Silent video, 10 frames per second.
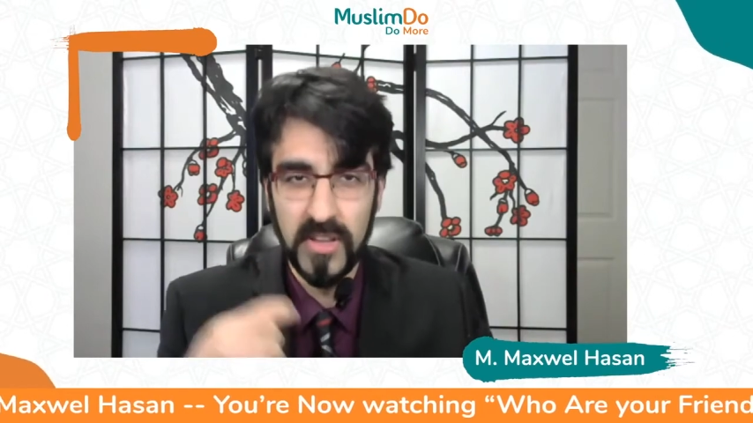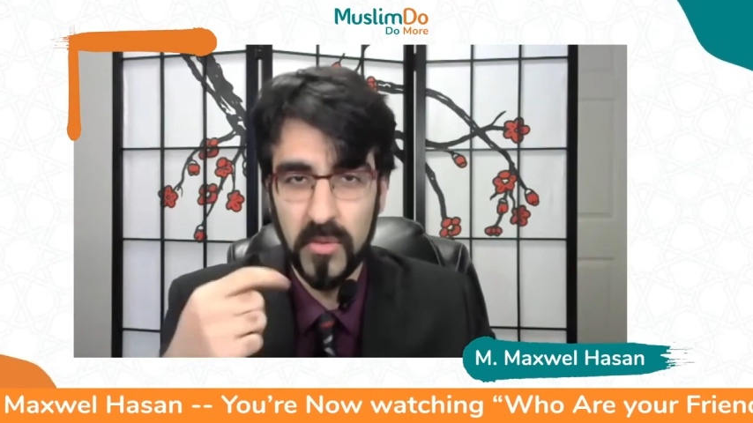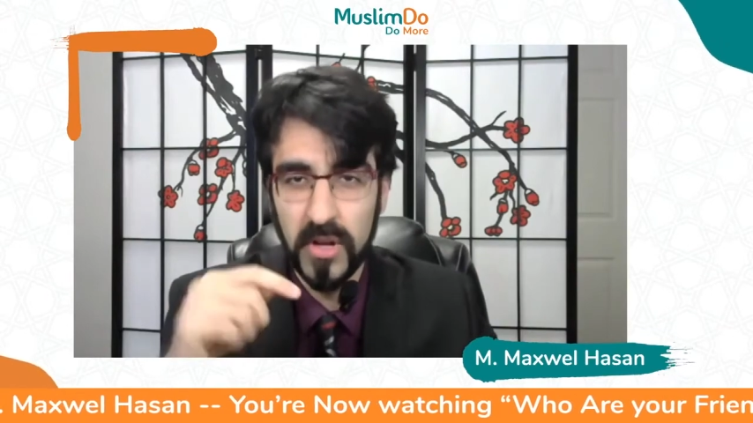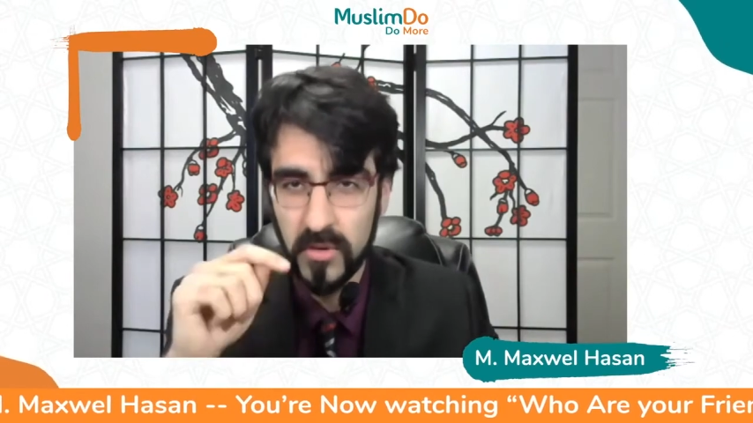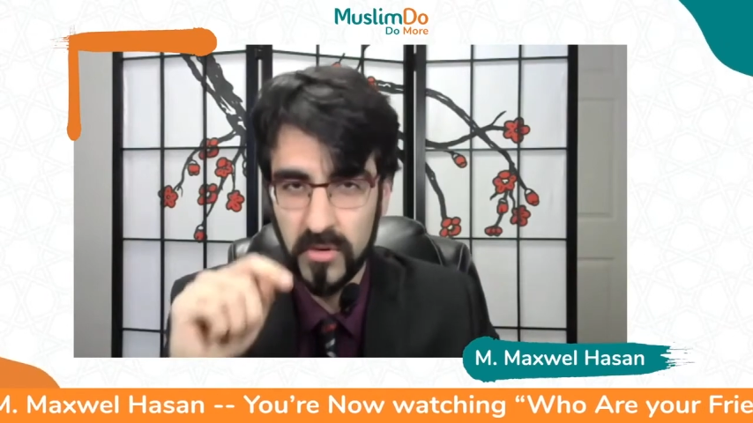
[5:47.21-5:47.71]
the
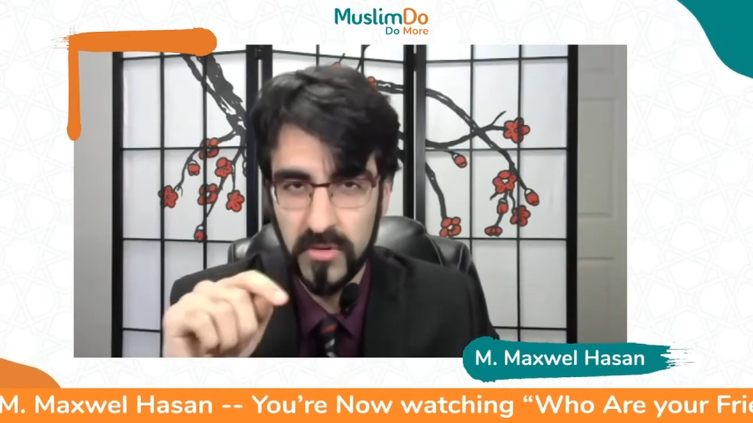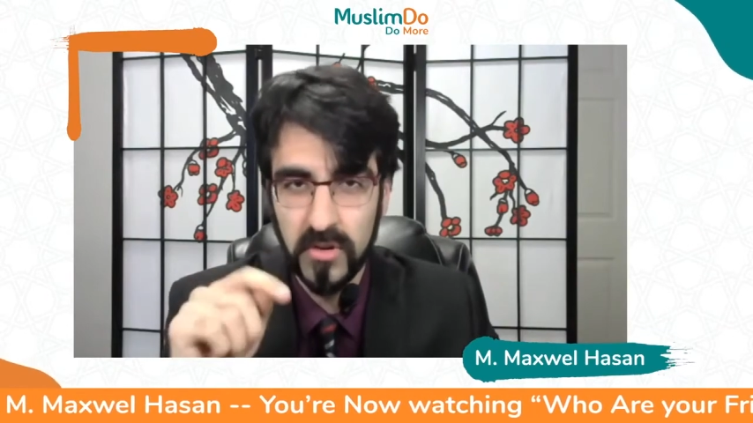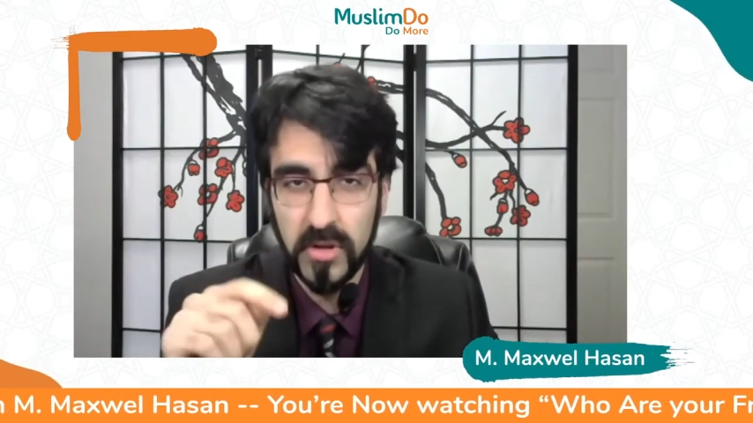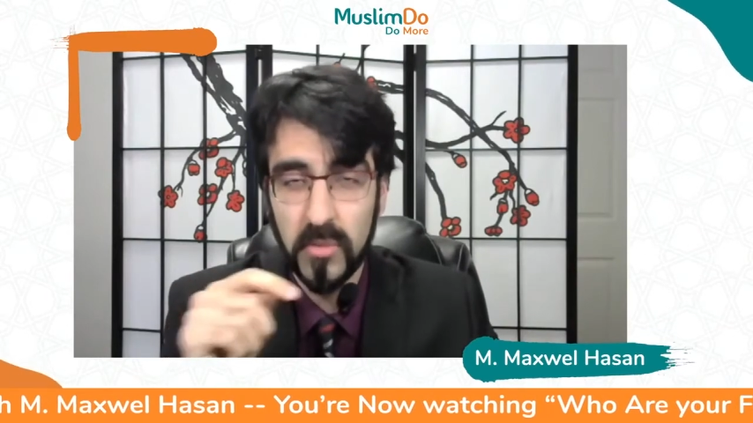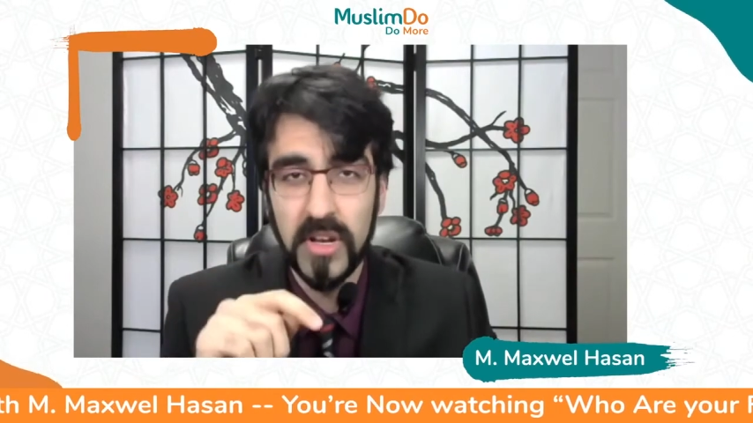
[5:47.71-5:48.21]
one who was the
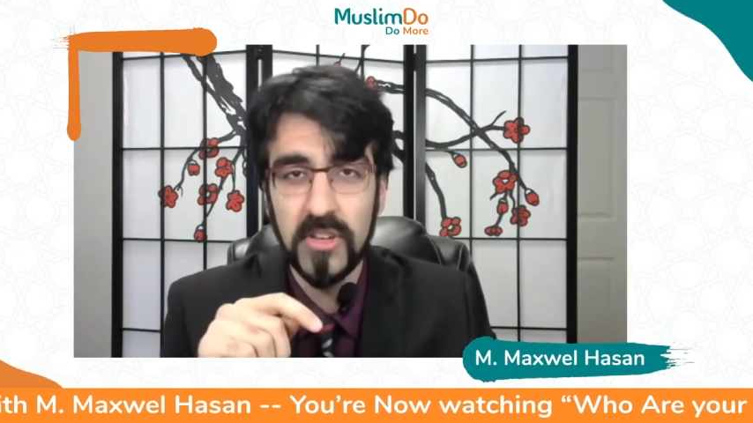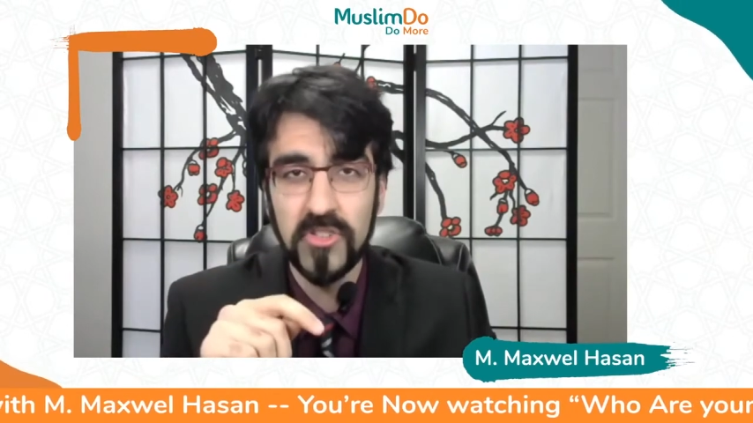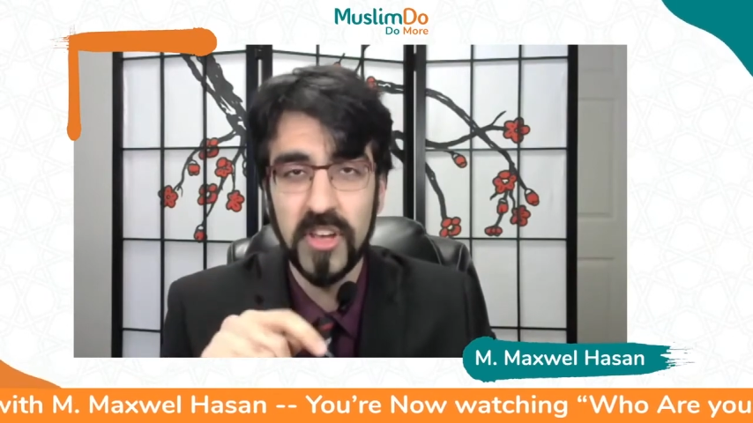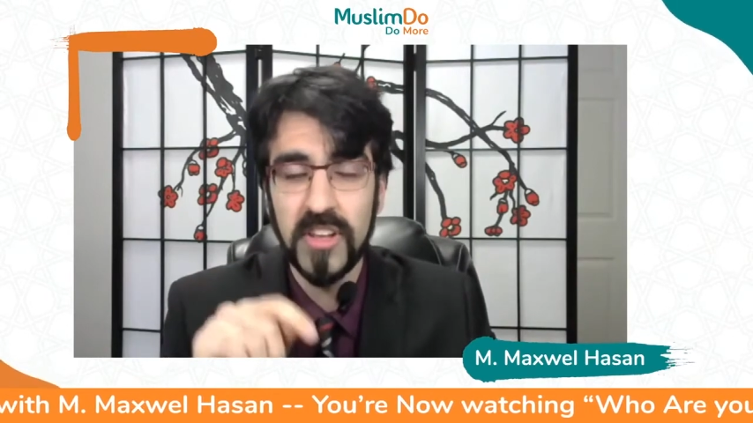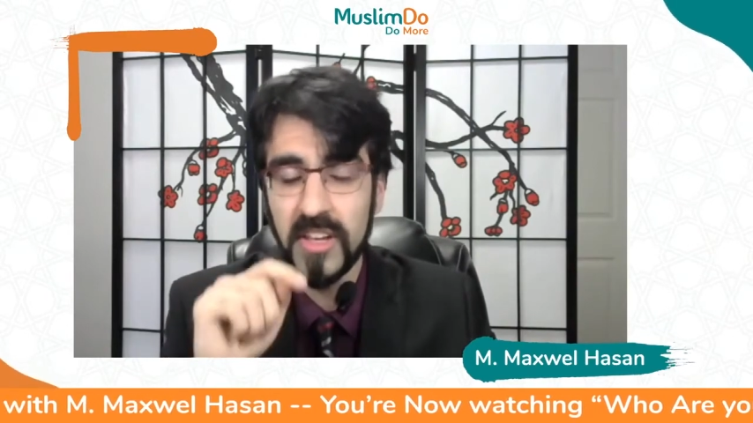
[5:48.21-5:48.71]
one in
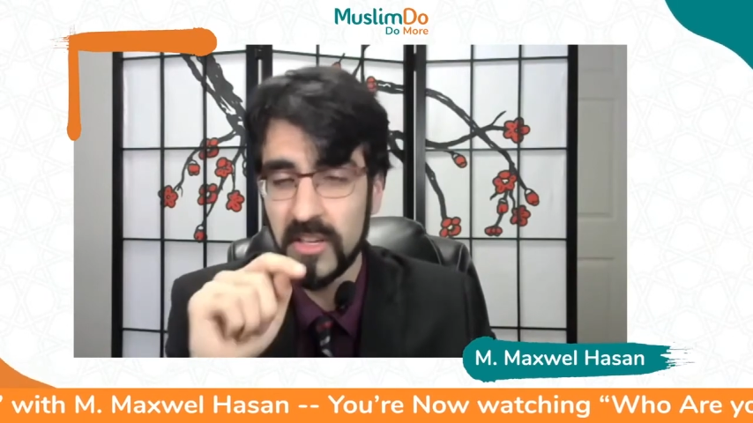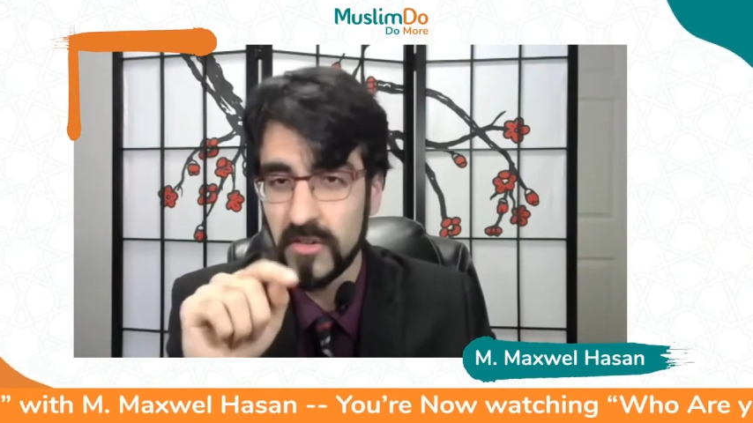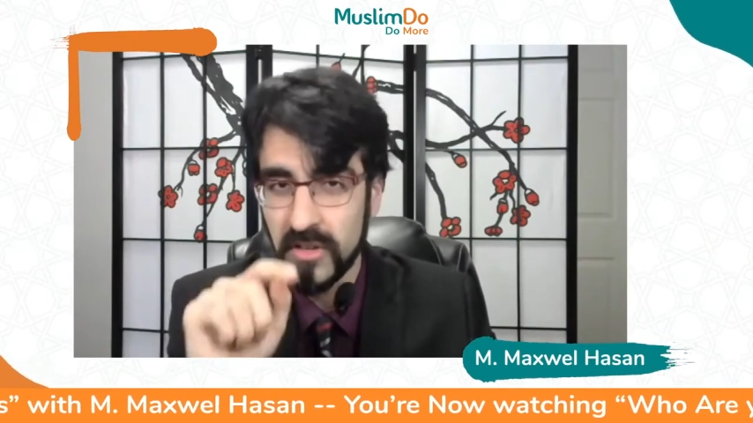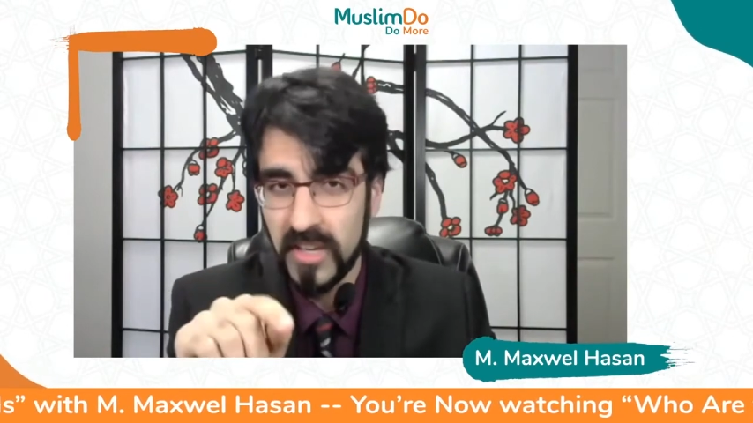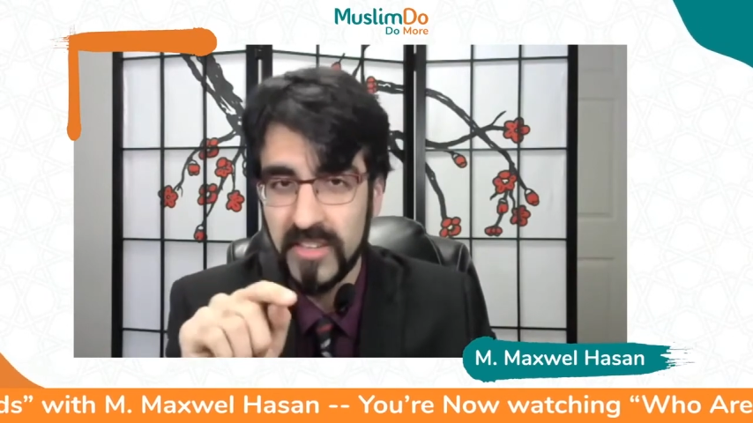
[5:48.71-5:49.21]
Jannah, he's
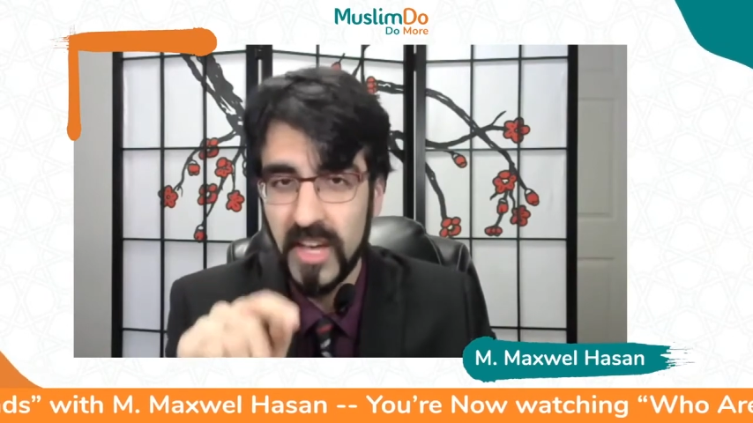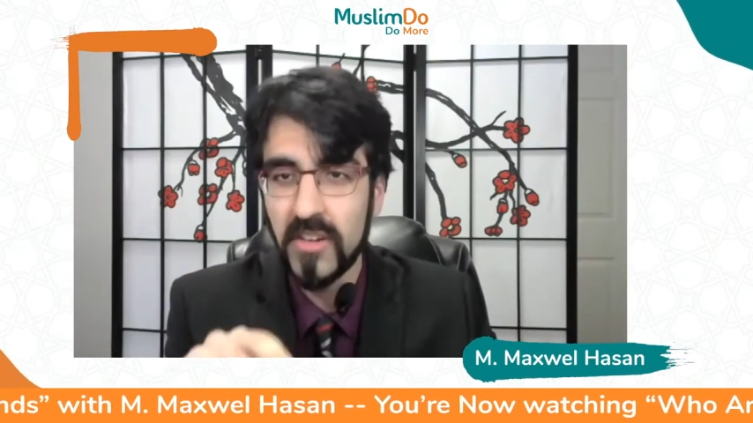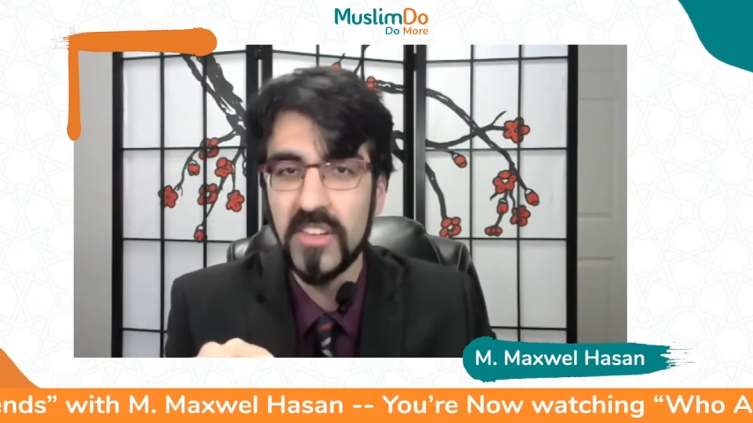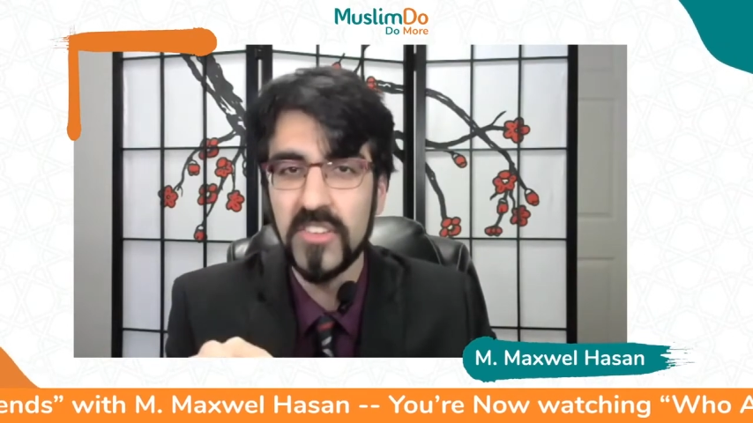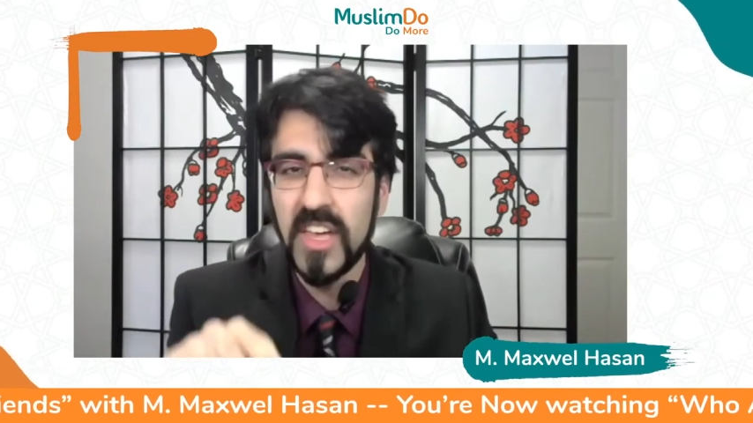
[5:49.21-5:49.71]
looking down,
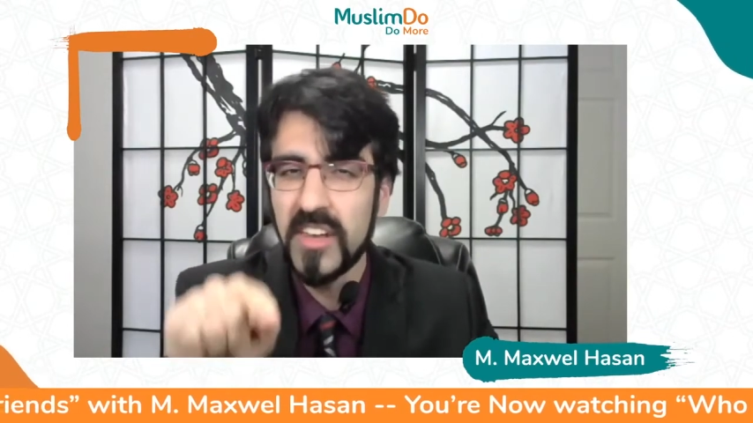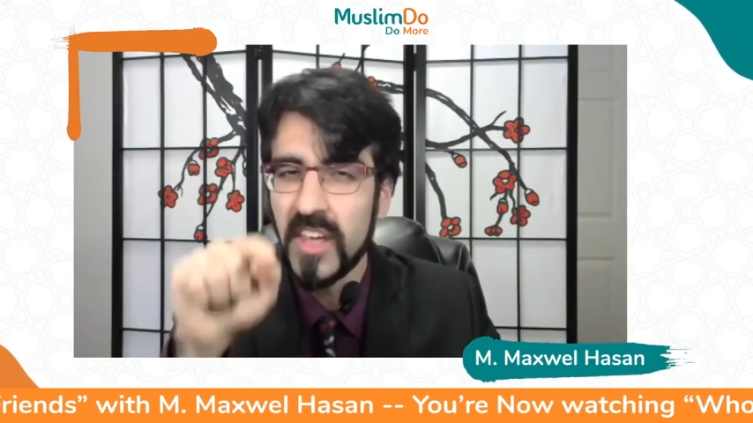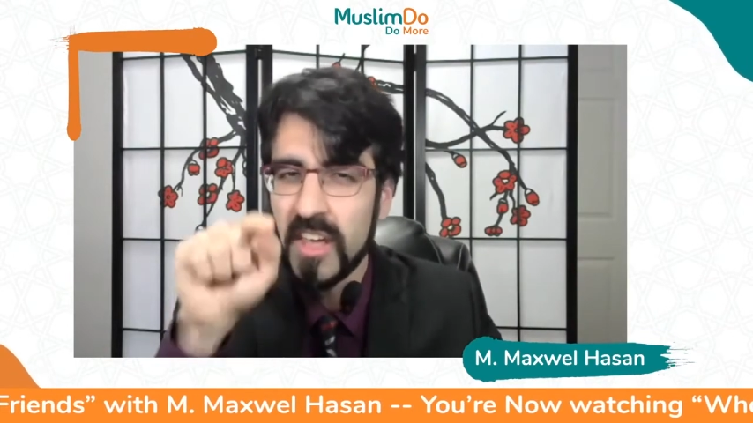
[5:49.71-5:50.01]
he said,